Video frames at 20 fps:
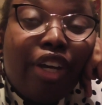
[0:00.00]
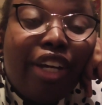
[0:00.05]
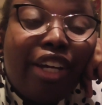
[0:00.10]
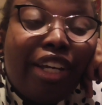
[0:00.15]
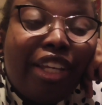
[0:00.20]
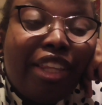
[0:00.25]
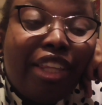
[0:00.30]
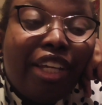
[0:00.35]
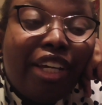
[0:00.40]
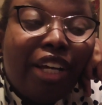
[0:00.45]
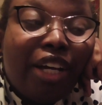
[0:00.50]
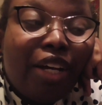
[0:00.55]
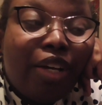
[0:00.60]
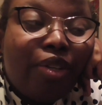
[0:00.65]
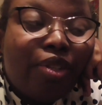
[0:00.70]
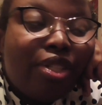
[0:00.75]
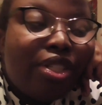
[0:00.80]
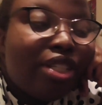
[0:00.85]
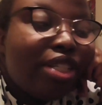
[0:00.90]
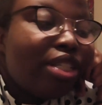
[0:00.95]
anything
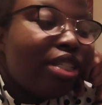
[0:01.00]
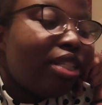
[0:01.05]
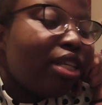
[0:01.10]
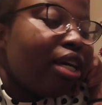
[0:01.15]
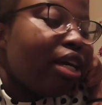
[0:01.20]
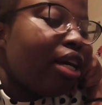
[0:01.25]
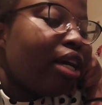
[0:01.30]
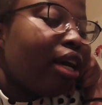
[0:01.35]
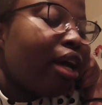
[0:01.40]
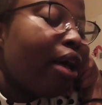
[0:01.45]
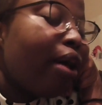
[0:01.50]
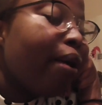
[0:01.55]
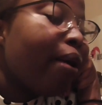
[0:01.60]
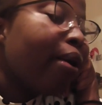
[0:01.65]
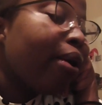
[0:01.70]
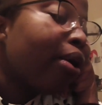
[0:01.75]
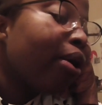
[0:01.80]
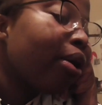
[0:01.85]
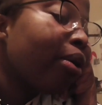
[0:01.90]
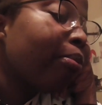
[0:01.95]
else to say.
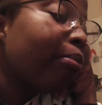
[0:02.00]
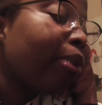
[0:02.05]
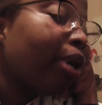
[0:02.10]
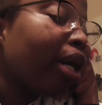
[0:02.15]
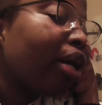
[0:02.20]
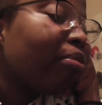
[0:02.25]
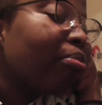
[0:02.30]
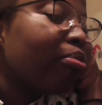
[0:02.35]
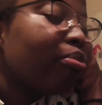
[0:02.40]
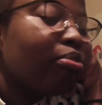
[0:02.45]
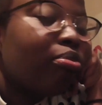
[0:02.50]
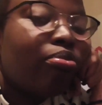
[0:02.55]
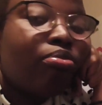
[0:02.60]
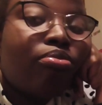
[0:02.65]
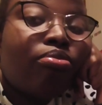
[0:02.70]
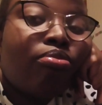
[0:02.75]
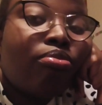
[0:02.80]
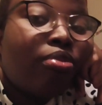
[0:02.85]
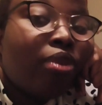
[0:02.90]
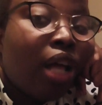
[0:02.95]
Pop
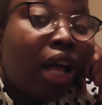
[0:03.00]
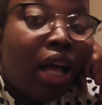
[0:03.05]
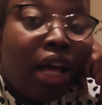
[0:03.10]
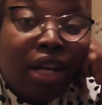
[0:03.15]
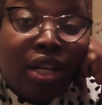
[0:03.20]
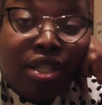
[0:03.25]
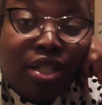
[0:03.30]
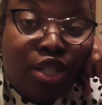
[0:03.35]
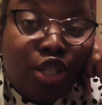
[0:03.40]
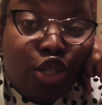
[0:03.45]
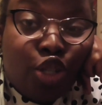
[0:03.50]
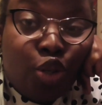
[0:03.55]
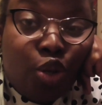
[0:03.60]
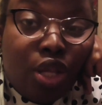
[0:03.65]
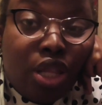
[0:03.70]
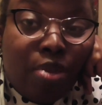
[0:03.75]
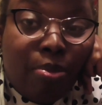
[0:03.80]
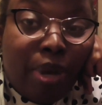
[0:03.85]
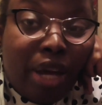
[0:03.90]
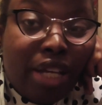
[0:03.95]
is
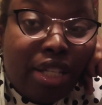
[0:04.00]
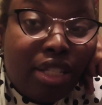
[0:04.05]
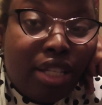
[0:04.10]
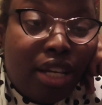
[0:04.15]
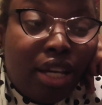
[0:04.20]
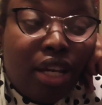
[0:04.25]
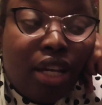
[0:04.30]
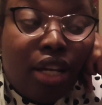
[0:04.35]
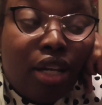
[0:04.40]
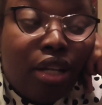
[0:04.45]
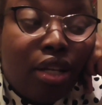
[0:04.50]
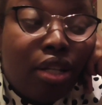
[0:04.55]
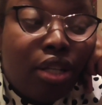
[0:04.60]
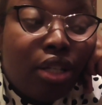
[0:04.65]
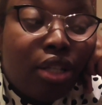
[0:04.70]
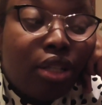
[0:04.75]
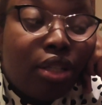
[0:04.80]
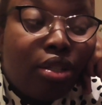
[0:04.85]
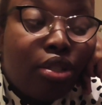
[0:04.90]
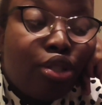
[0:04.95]
enjoying the pate
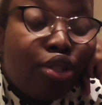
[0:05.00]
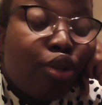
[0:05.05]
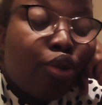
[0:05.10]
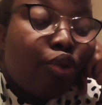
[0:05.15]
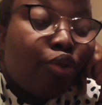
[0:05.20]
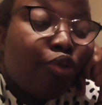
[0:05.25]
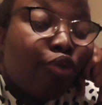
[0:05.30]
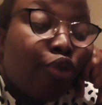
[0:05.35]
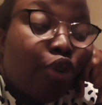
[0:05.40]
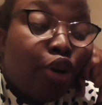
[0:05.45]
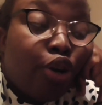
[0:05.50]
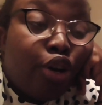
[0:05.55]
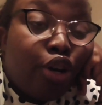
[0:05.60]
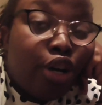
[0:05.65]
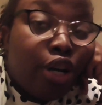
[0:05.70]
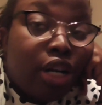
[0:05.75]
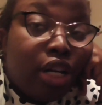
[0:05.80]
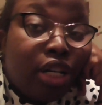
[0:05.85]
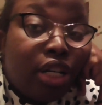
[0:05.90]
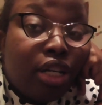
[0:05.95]
so
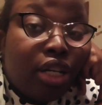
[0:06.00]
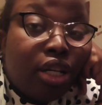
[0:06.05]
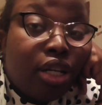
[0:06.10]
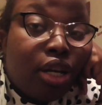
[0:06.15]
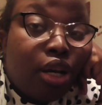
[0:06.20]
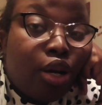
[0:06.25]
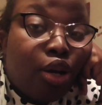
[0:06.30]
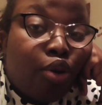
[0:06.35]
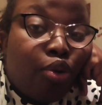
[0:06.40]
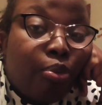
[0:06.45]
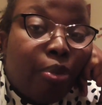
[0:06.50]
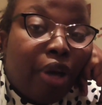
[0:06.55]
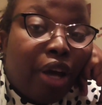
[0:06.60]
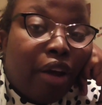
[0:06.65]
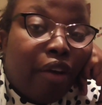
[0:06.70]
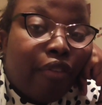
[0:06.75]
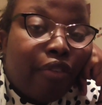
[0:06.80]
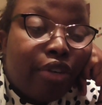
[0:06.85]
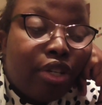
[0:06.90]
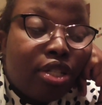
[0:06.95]
far. He did go
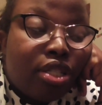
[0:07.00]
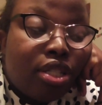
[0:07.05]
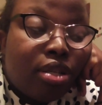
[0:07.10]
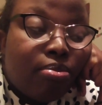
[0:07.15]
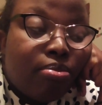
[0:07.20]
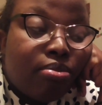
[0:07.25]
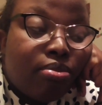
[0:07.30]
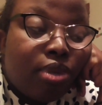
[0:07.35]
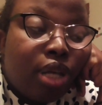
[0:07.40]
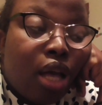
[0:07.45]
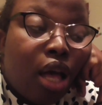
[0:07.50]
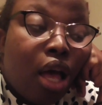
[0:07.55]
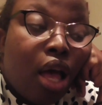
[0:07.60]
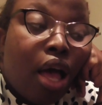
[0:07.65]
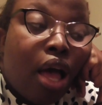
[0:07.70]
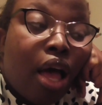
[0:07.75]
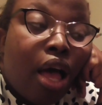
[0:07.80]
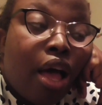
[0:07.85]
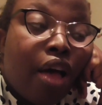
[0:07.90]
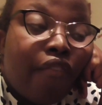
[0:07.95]
back for some
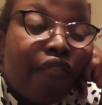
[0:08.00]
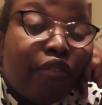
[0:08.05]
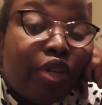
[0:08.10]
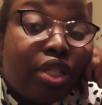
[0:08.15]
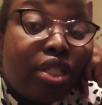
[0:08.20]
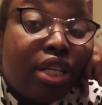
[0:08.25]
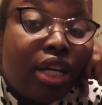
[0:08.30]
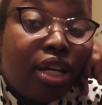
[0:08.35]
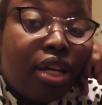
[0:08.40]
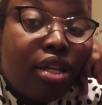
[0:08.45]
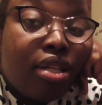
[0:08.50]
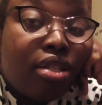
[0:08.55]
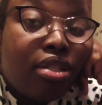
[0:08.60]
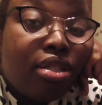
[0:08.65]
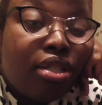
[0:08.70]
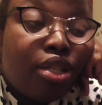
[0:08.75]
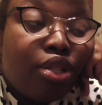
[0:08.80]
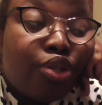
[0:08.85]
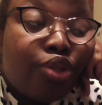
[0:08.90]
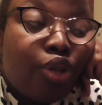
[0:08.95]
for
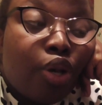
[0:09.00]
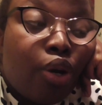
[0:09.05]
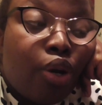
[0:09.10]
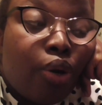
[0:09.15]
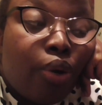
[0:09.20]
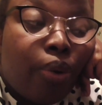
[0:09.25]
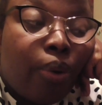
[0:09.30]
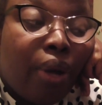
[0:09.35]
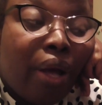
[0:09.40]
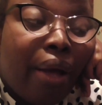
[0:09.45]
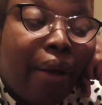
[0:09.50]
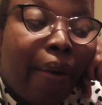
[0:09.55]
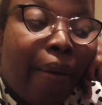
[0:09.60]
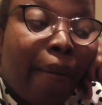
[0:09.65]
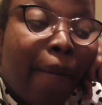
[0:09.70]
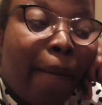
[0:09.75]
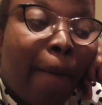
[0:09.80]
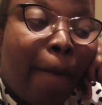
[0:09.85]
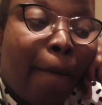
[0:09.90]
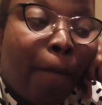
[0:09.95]
seconds, so
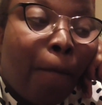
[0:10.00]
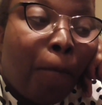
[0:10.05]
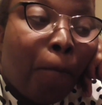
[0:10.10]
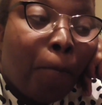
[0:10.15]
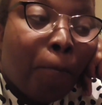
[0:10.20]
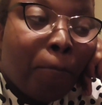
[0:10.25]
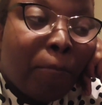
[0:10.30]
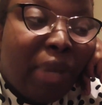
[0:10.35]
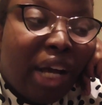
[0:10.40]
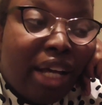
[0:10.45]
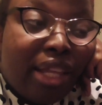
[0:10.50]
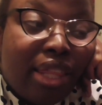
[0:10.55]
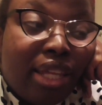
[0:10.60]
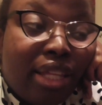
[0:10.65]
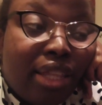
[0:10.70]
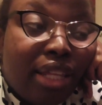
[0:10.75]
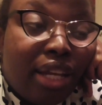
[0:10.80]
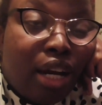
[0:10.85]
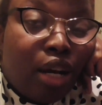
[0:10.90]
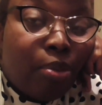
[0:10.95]
I
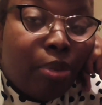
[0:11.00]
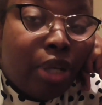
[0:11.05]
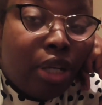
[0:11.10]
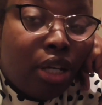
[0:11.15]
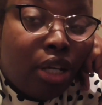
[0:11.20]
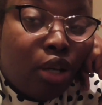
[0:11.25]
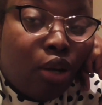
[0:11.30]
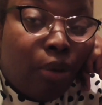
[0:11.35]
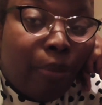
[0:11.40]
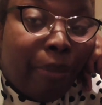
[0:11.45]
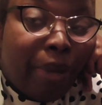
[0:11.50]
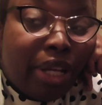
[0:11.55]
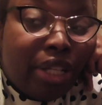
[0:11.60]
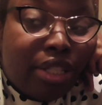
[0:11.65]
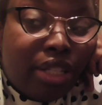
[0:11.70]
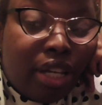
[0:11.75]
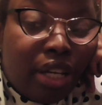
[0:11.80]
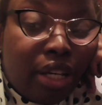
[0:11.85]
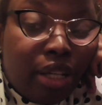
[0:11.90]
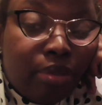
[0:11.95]
think that I'll be good on
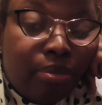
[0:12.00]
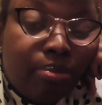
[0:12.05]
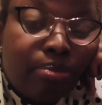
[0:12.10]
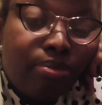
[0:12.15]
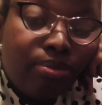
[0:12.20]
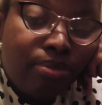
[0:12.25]
pate